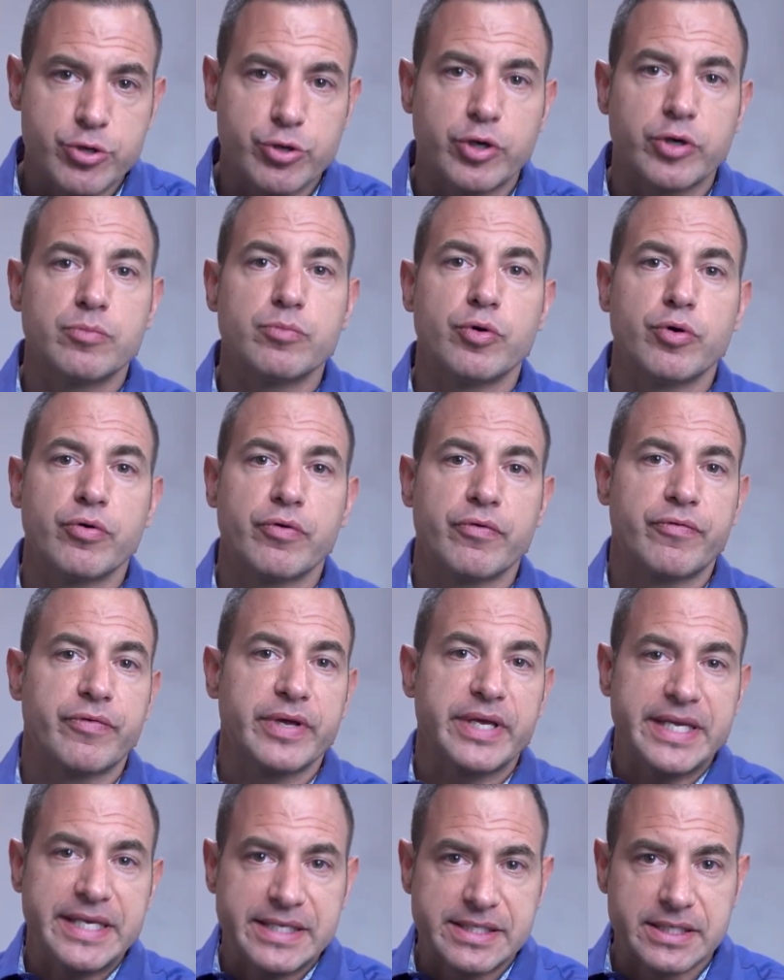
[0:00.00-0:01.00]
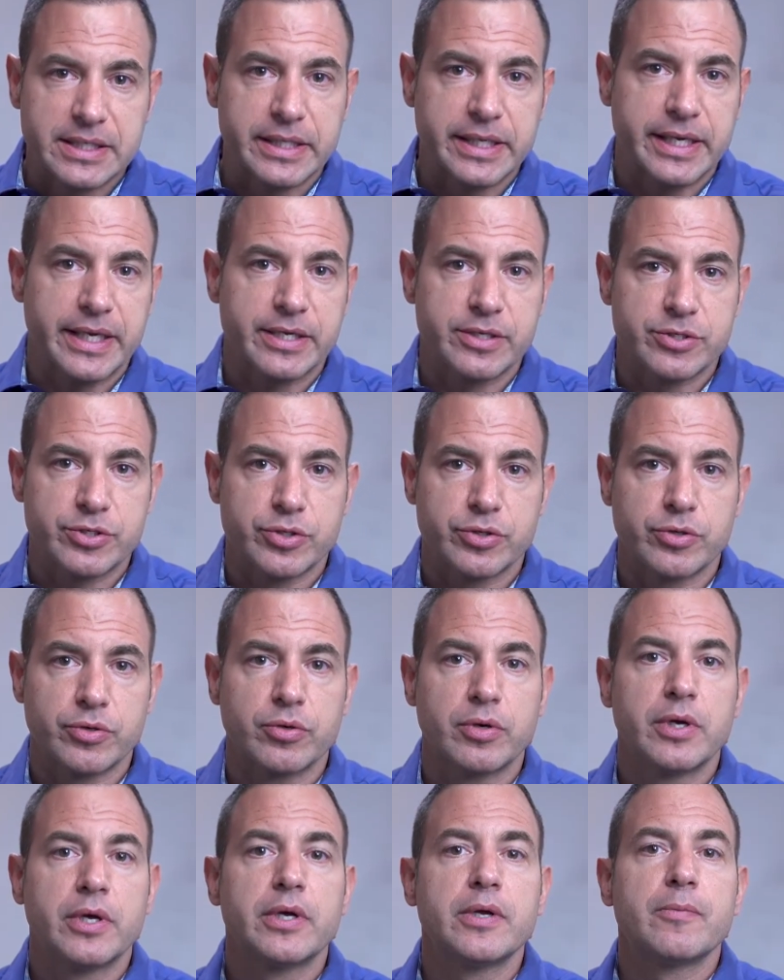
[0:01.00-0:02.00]
you can move easily into
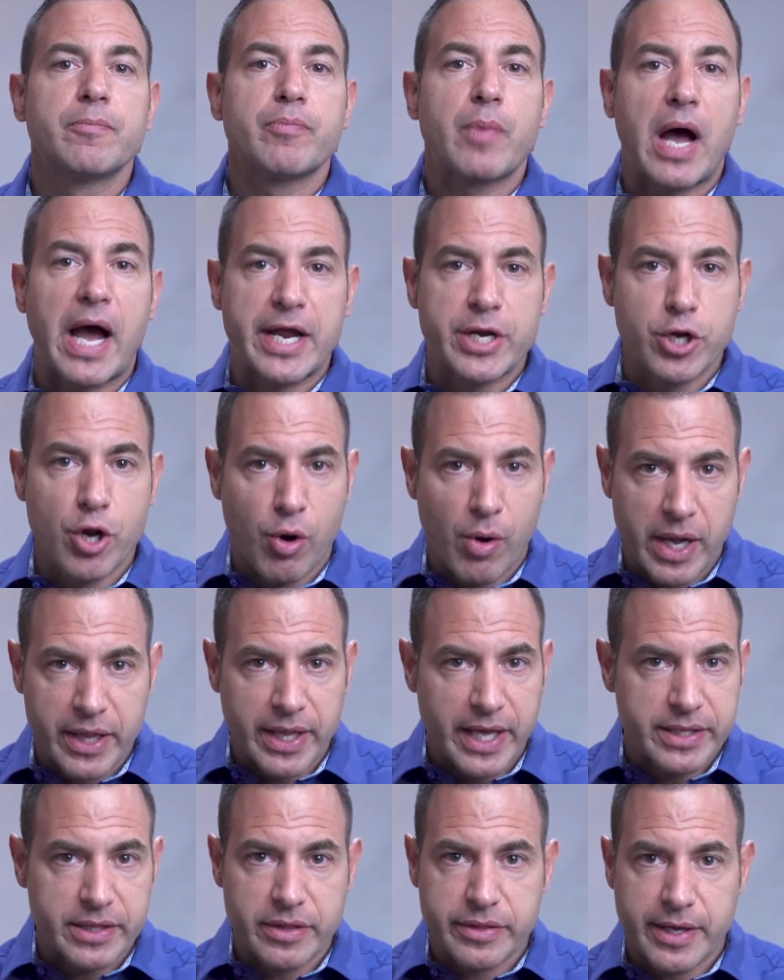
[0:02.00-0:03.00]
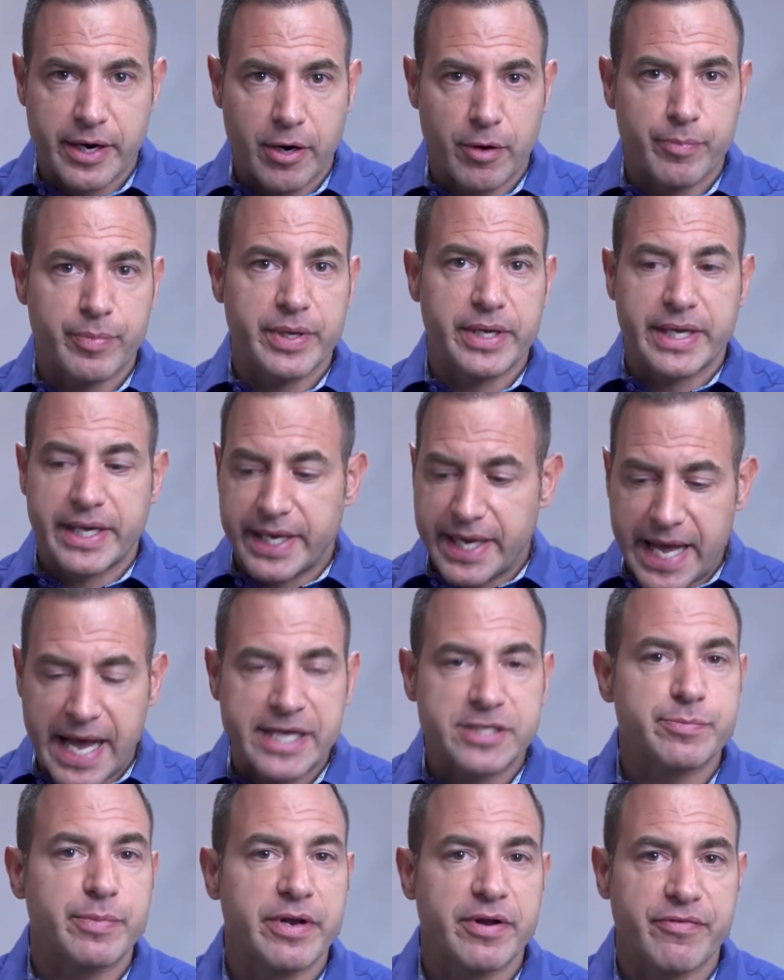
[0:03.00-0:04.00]
I know I like the therapy. It
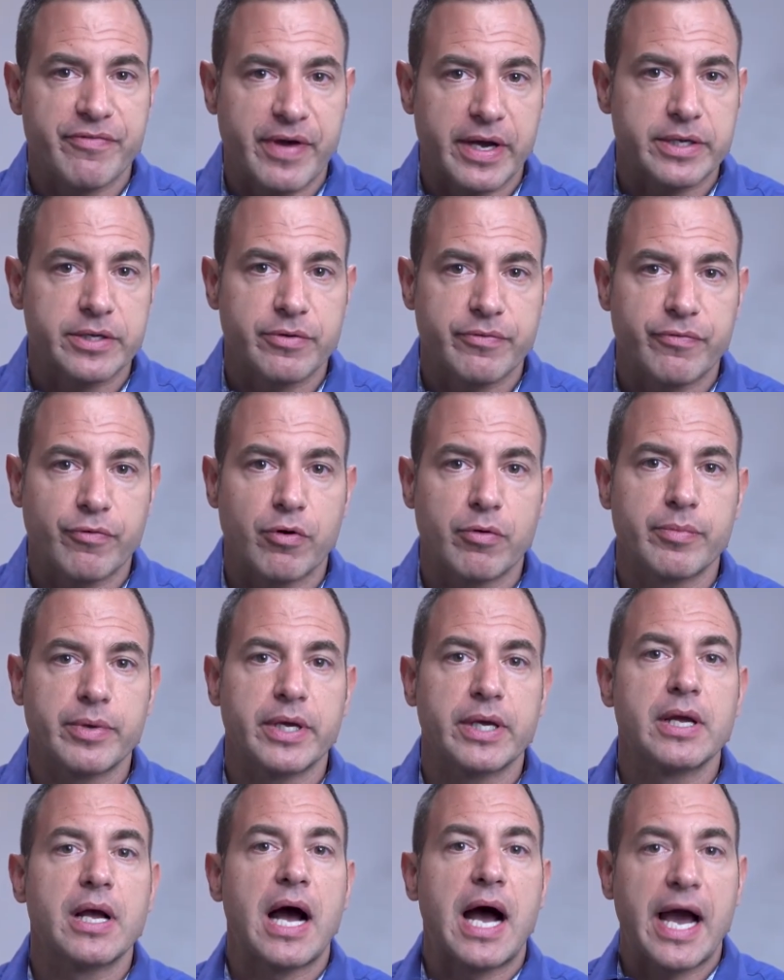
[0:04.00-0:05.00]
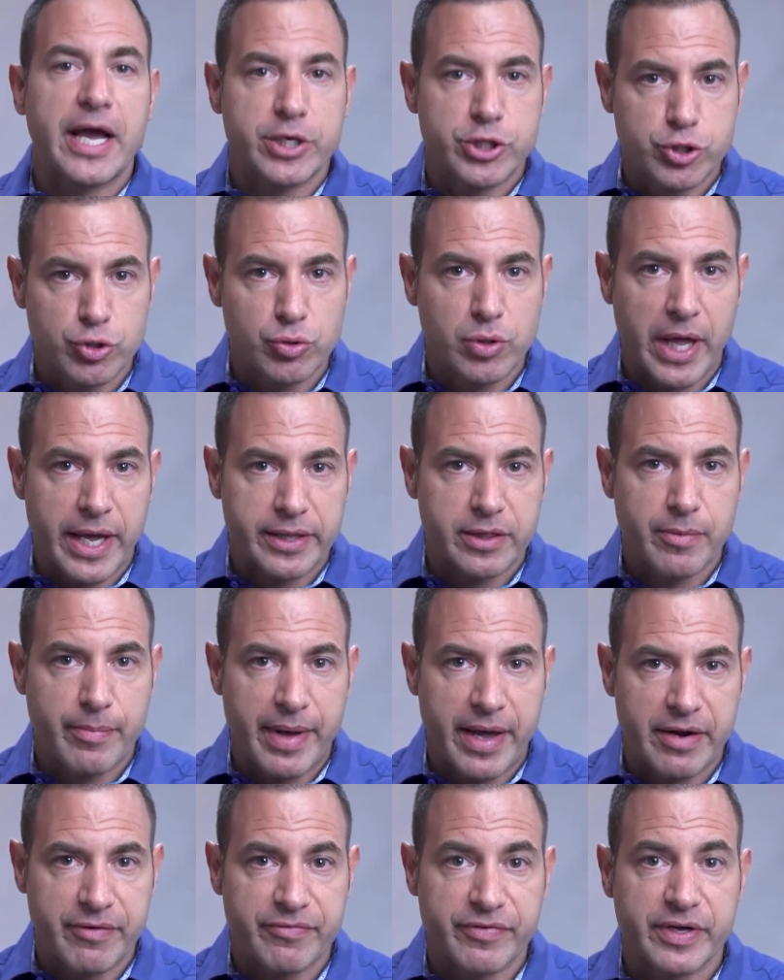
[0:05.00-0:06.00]
has been effective for me. I do like the
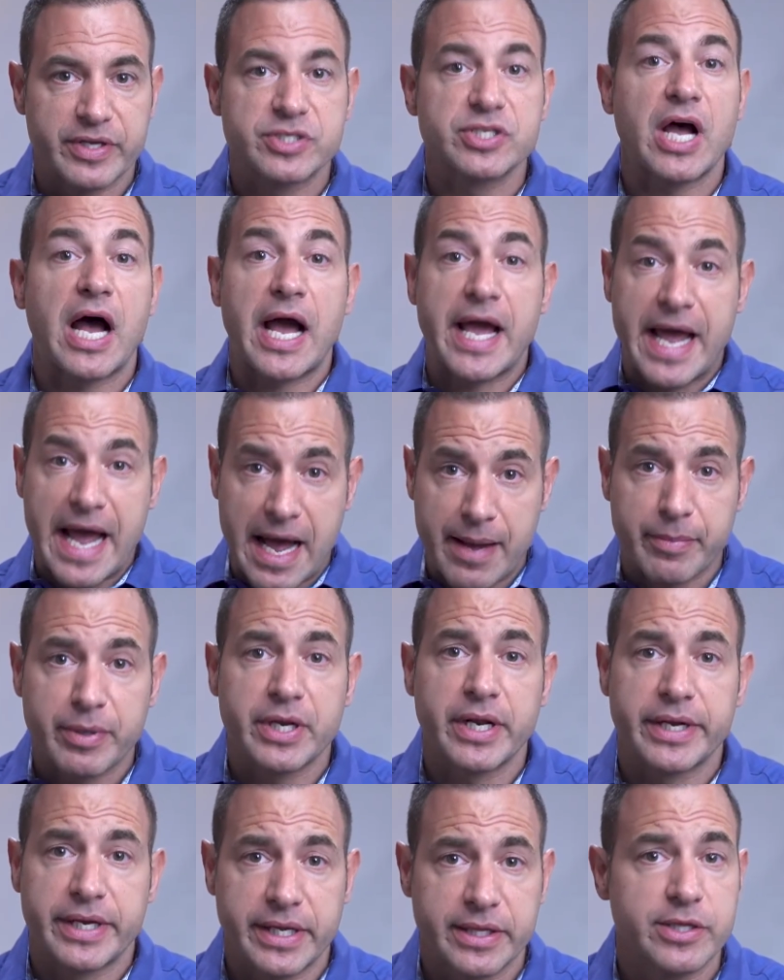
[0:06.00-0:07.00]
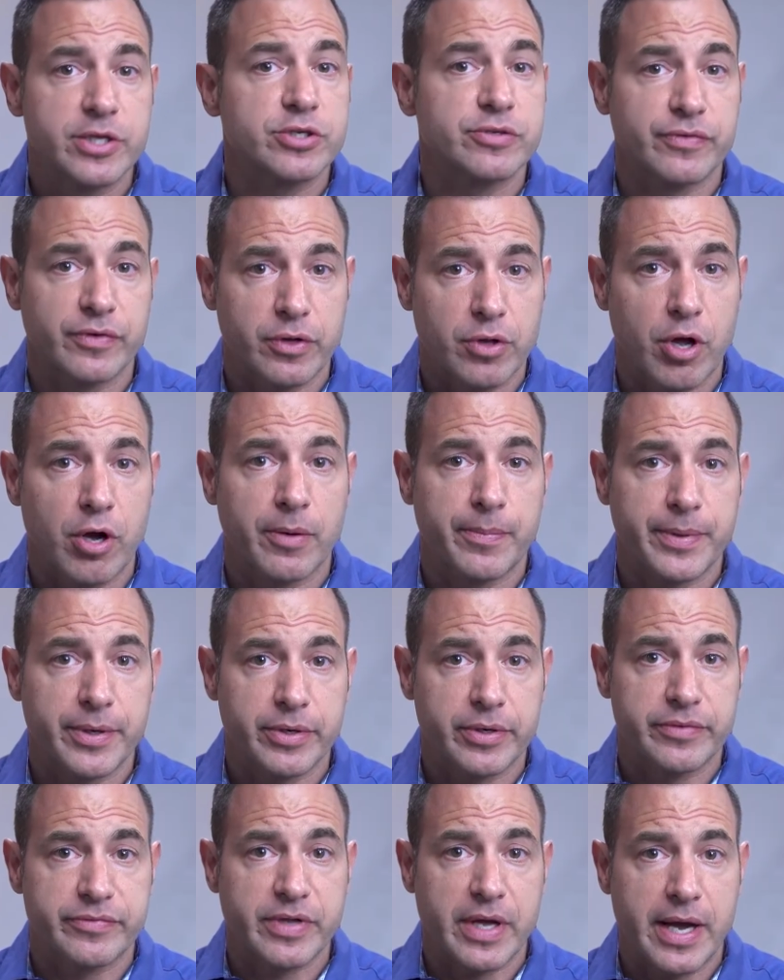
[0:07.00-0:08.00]
benefits. I am going to need this for a long
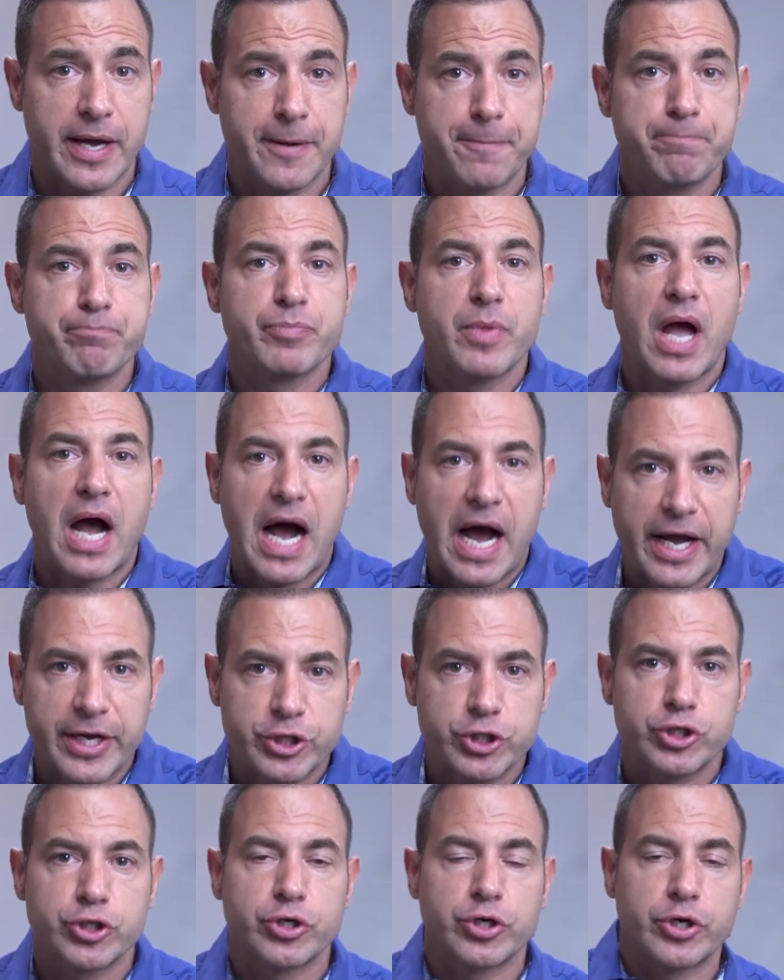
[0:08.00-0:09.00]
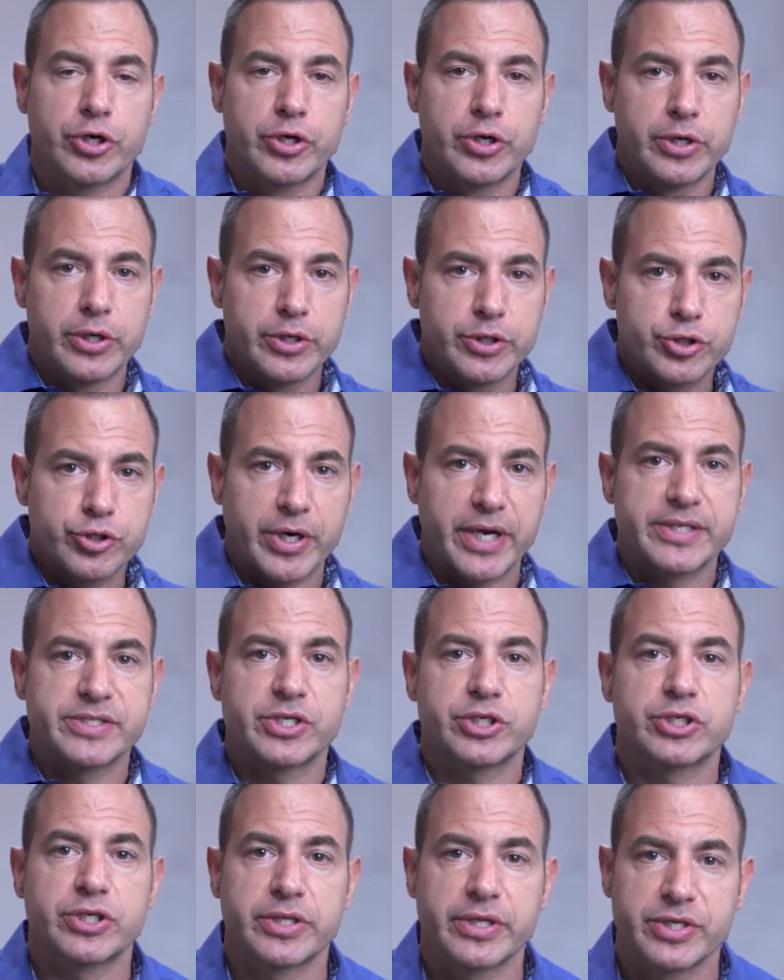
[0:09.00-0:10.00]
period of time. I should
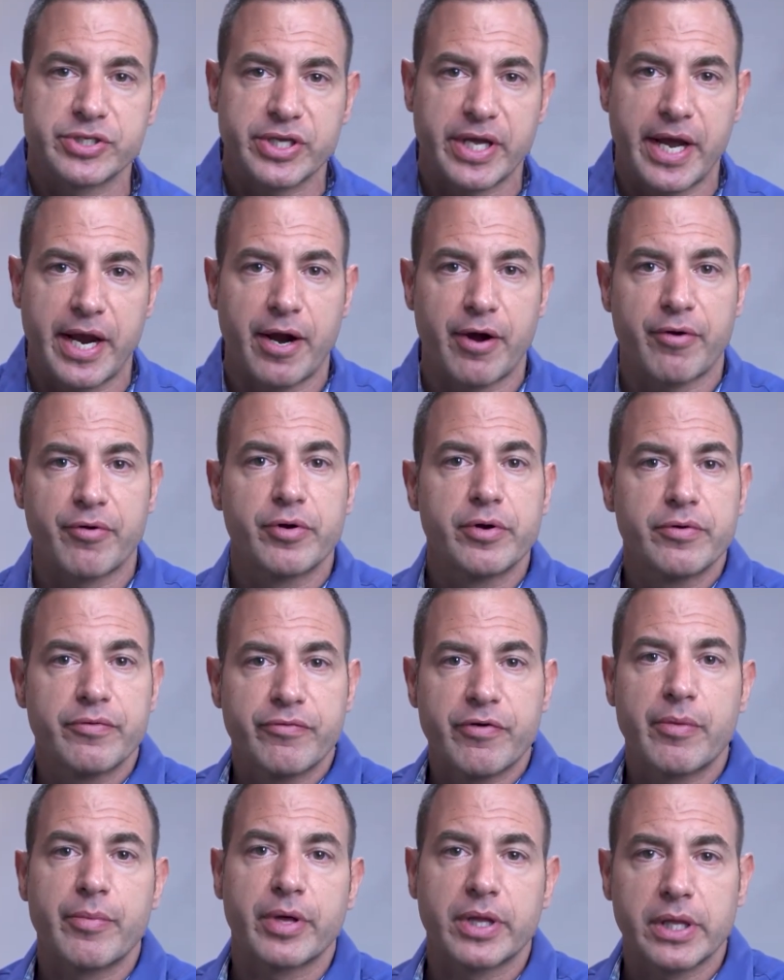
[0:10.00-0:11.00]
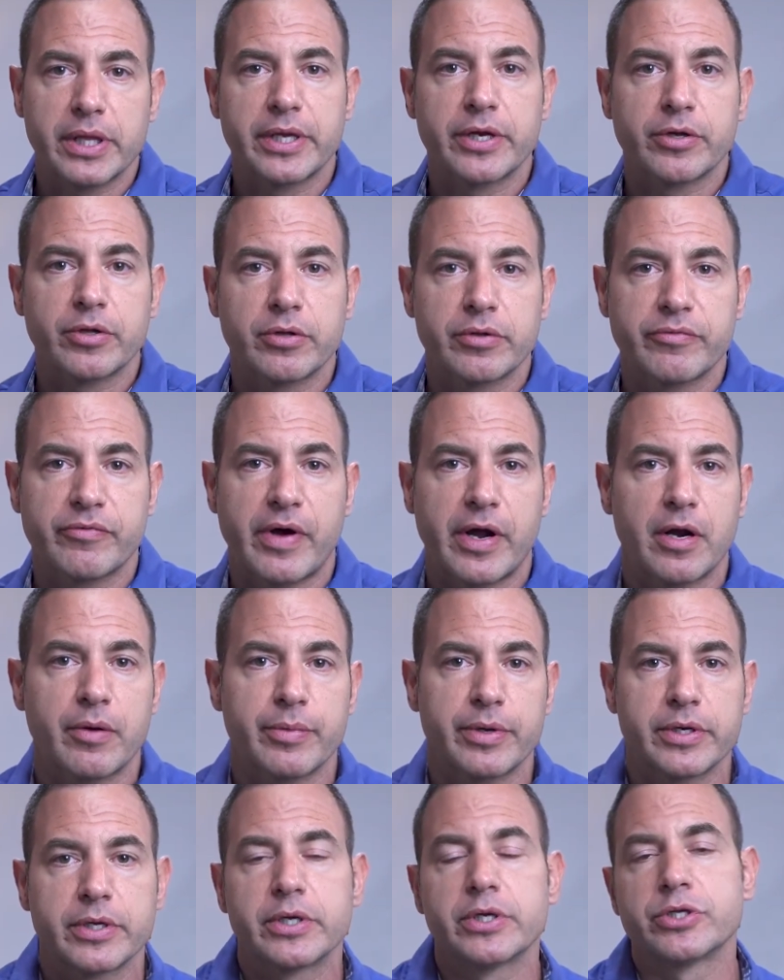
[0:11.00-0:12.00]
transition this care from a clinical
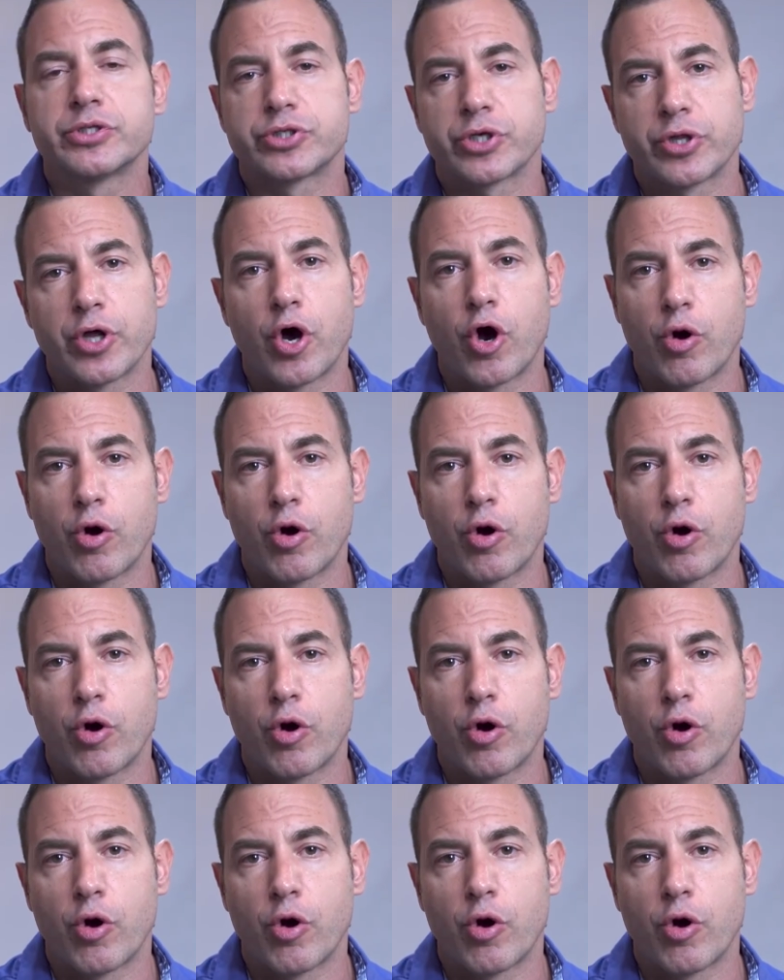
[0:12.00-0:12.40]
environment to the